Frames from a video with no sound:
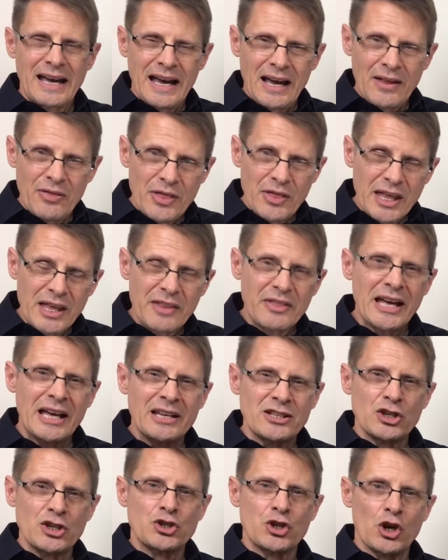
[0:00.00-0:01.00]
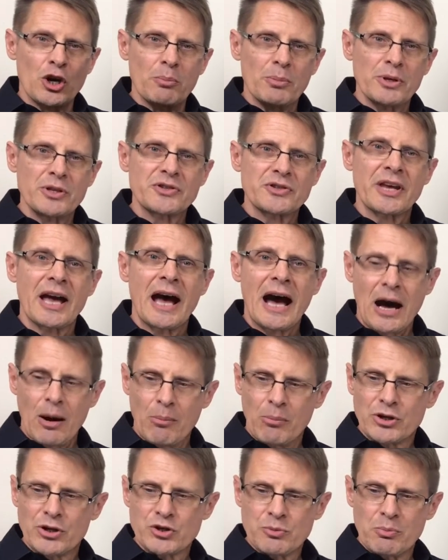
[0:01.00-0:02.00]
And then that determines
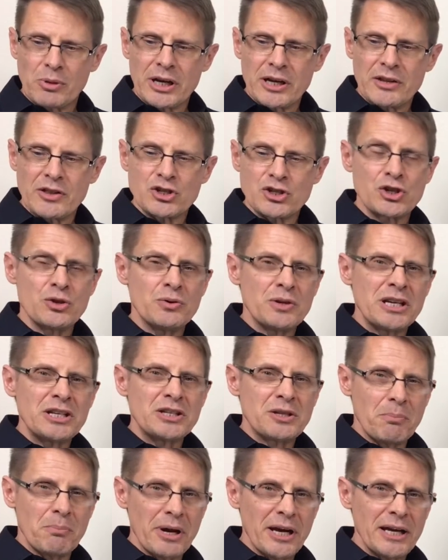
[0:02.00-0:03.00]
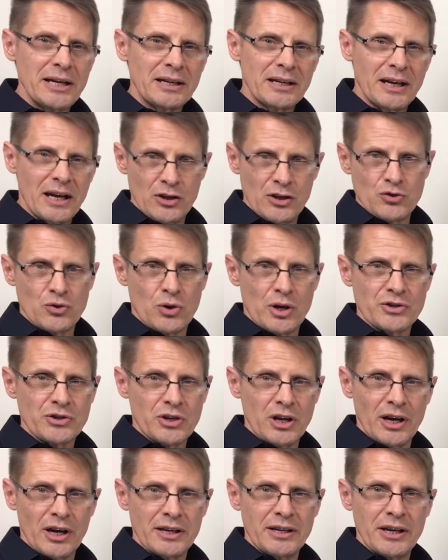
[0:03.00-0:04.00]
how much money that you need to make, and
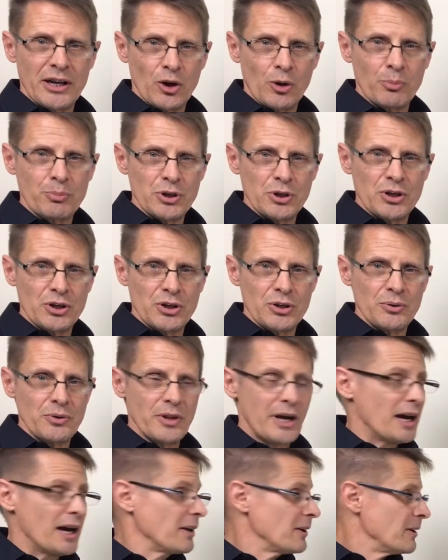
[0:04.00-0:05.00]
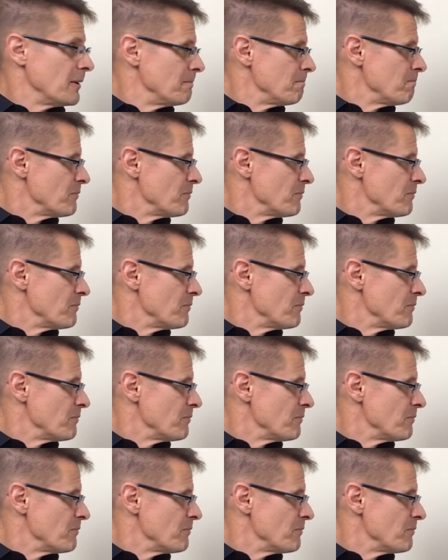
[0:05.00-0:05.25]
trust God to help you to do that.